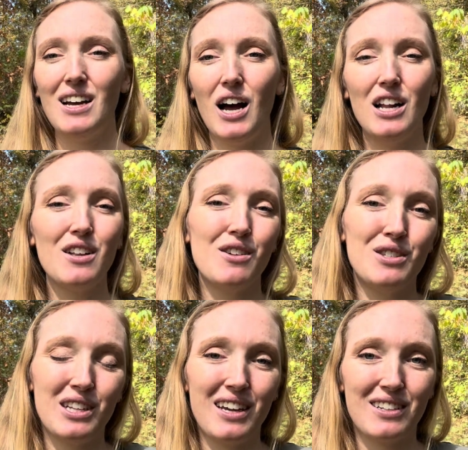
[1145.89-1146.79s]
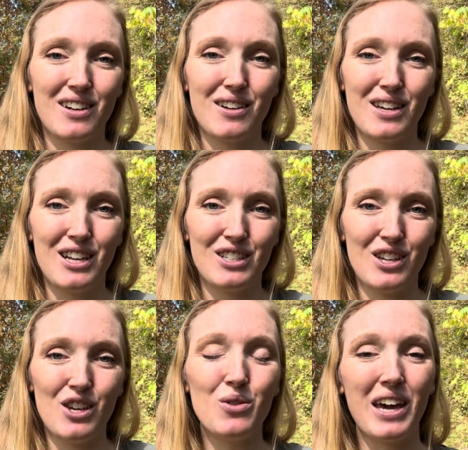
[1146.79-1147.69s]
All of those things are things
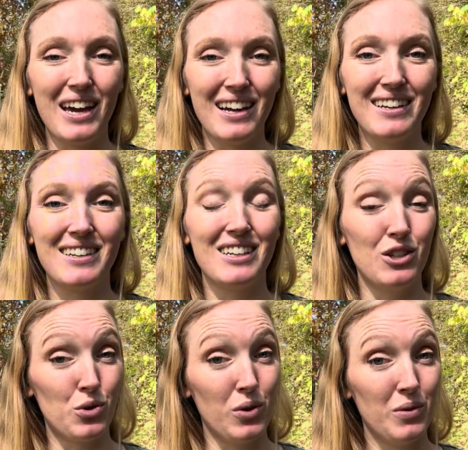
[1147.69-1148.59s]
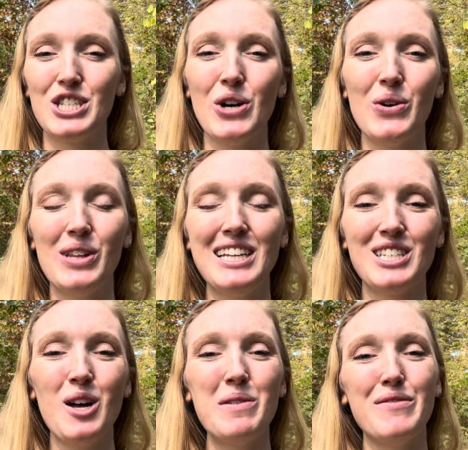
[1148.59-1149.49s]
you can control. So let's
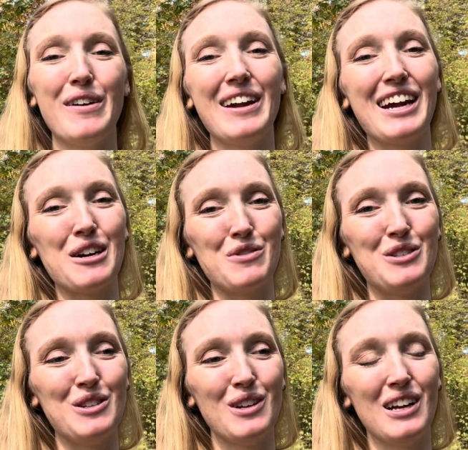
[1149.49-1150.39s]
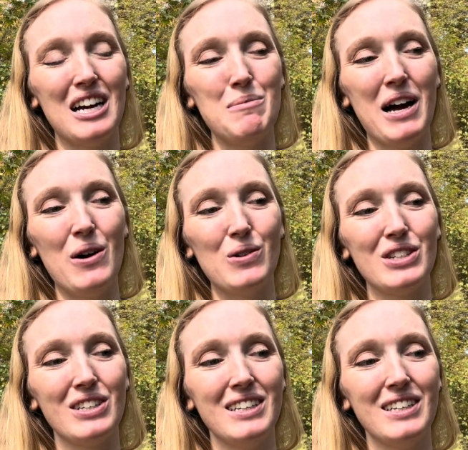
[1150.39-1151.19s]
all be very careful about